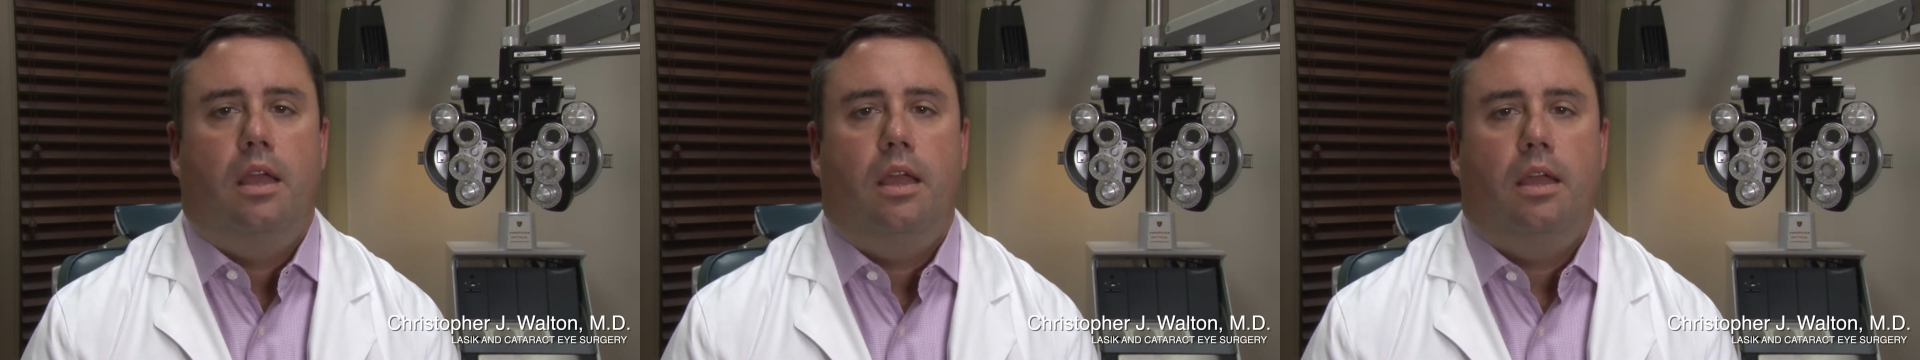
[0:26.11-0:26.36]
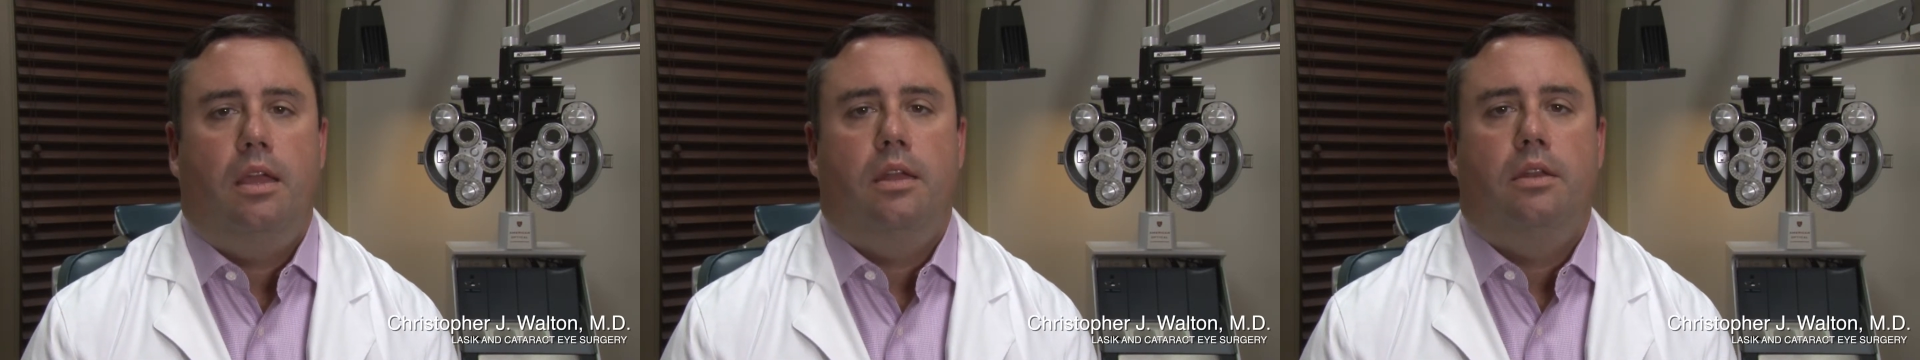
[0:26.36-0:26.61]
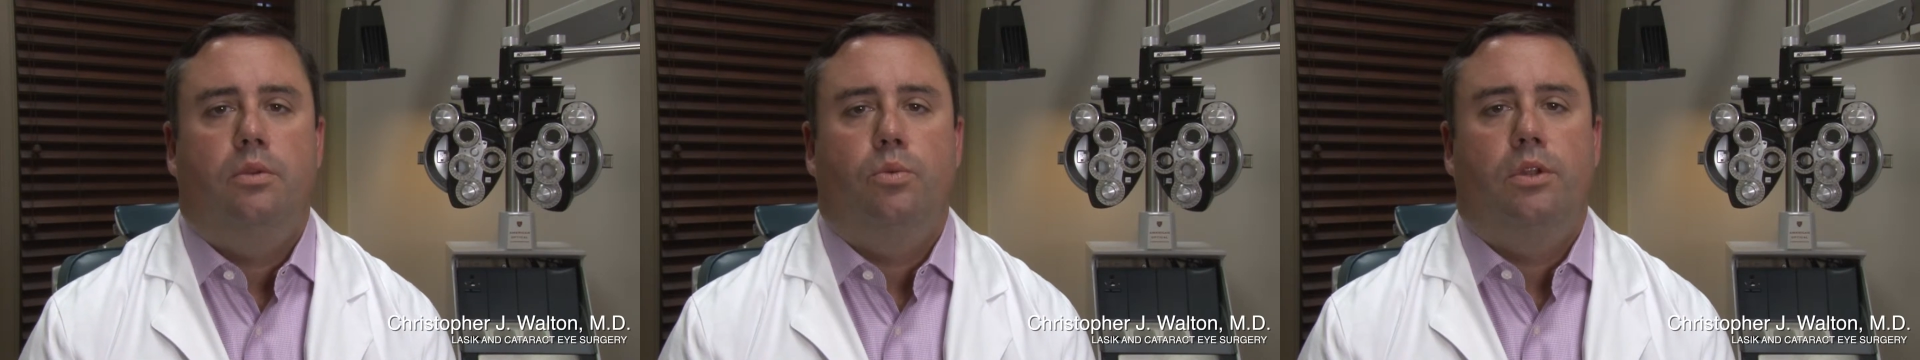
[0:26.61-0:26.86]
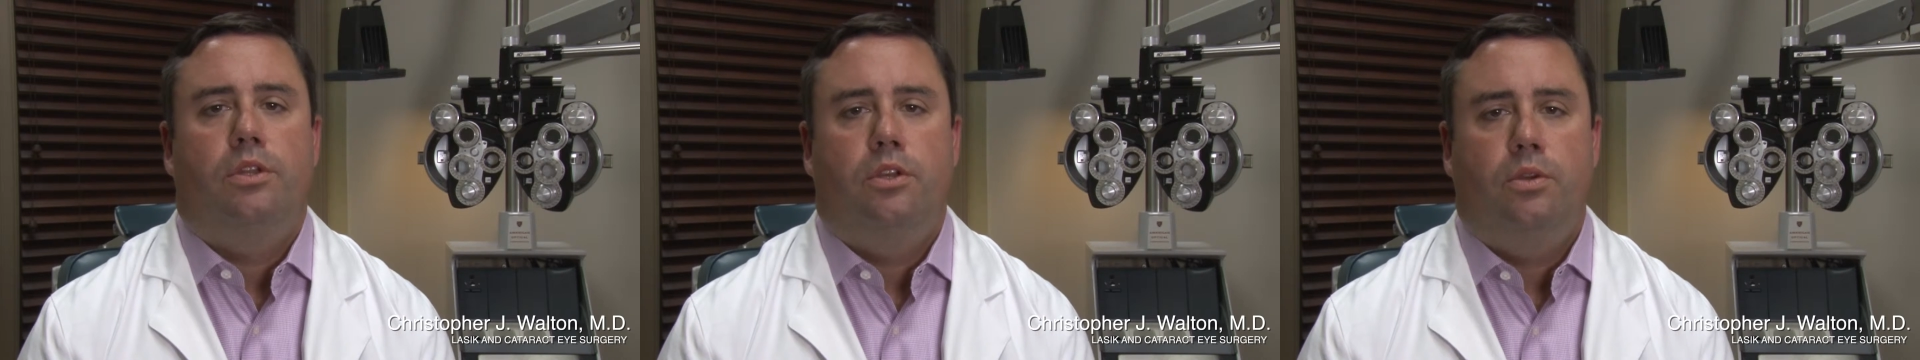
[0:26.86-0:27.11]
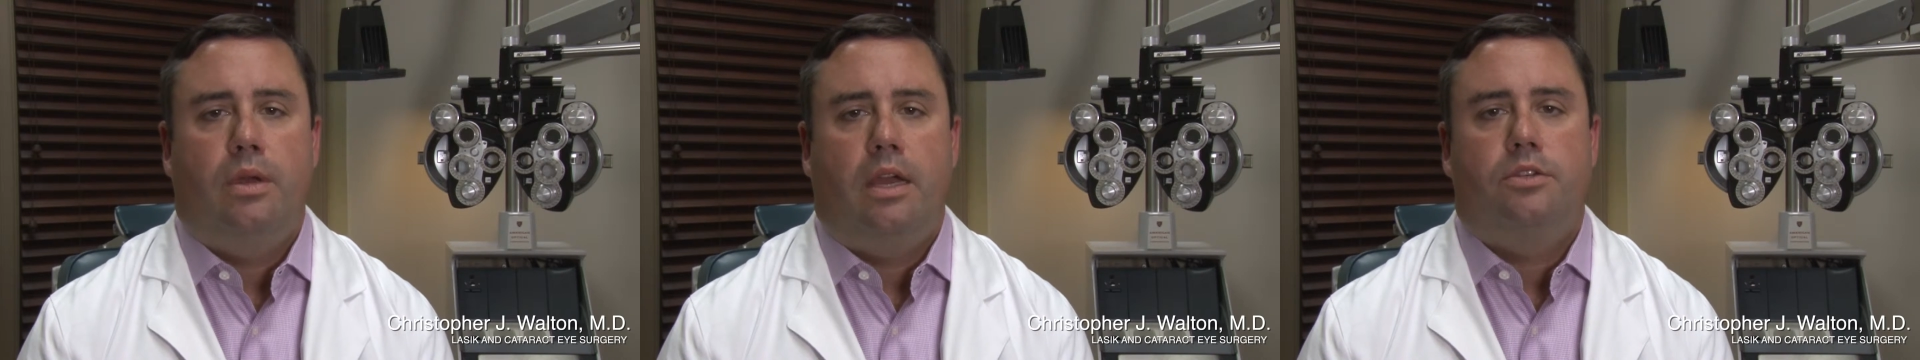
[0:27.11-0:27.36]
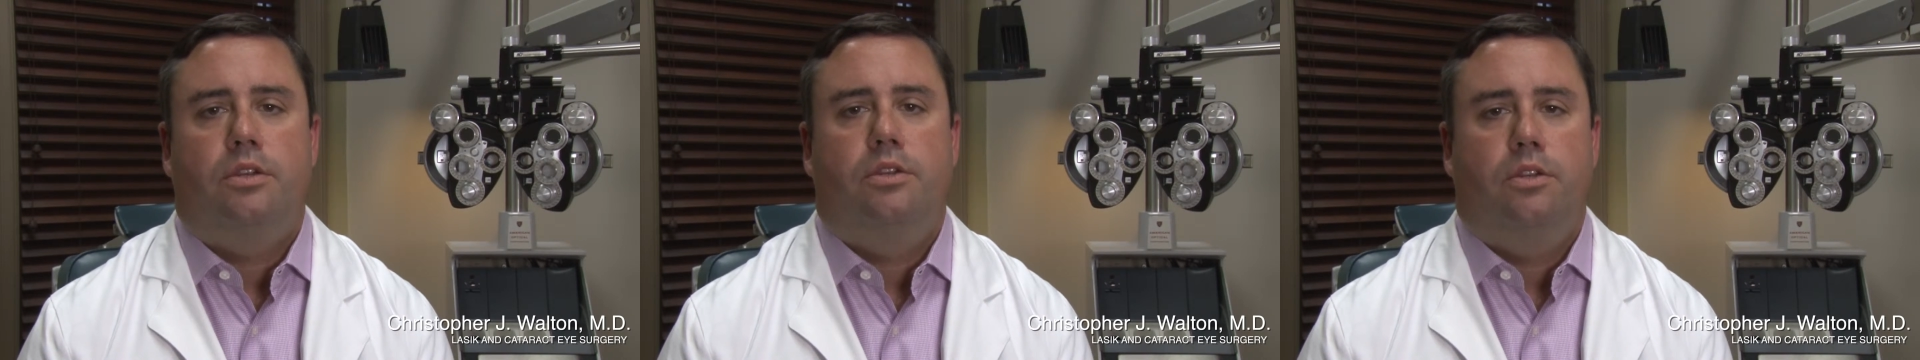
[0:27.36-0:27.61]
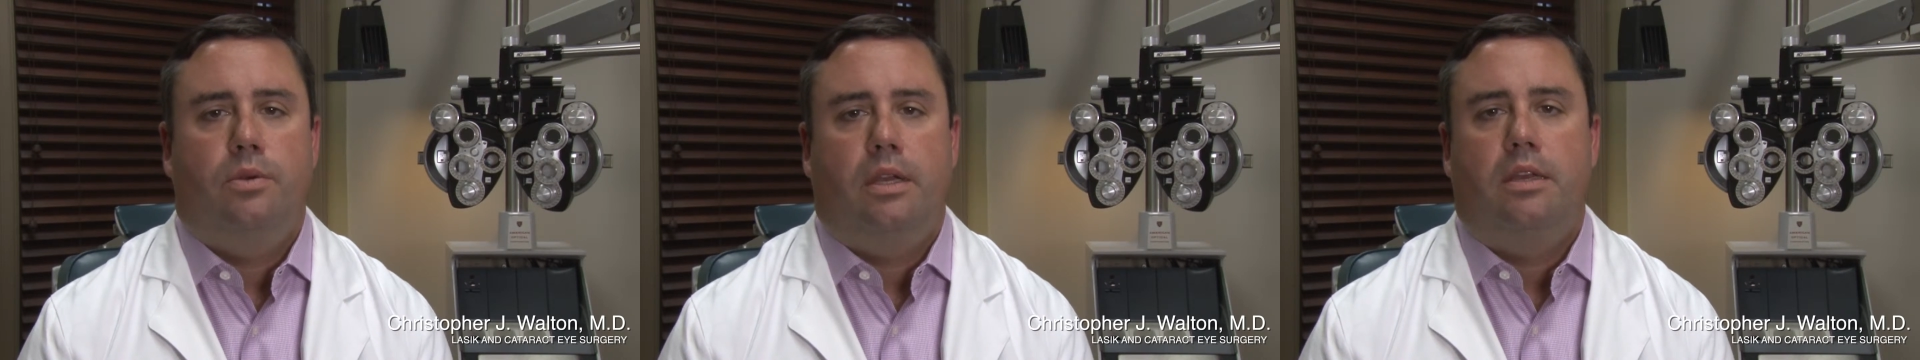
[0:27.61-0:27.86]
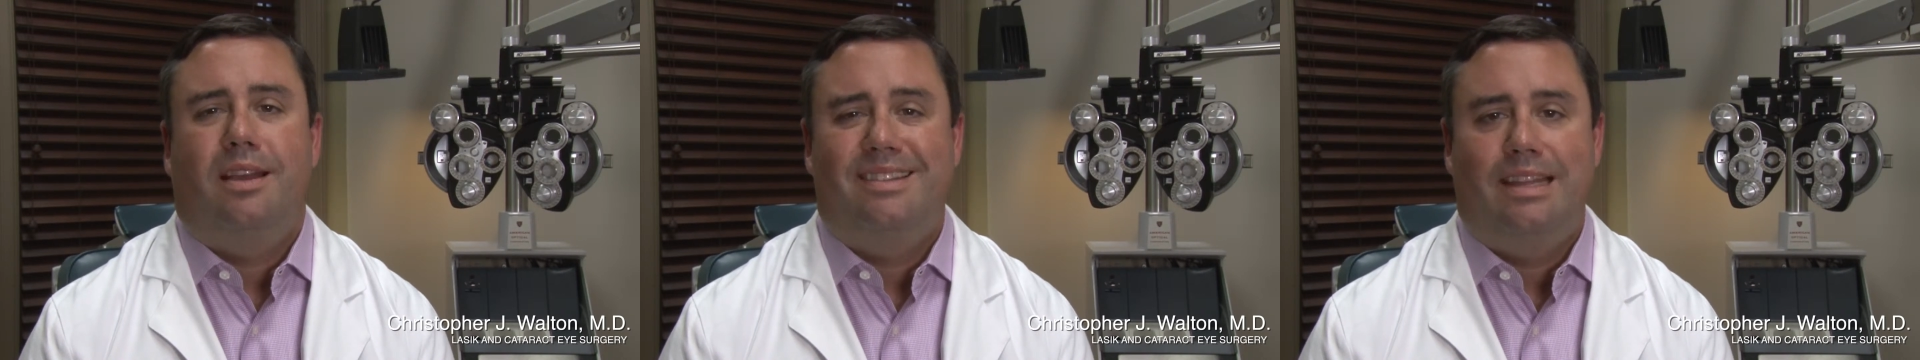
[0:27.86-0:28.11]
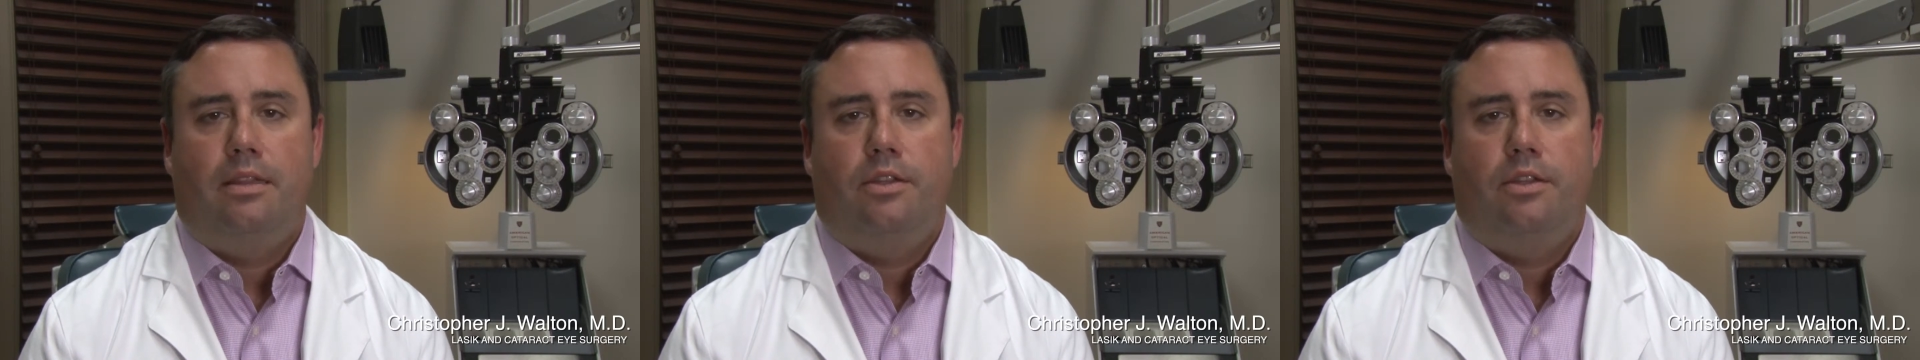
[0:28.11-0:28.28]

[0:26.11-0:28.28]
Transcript: And we do actually do a contact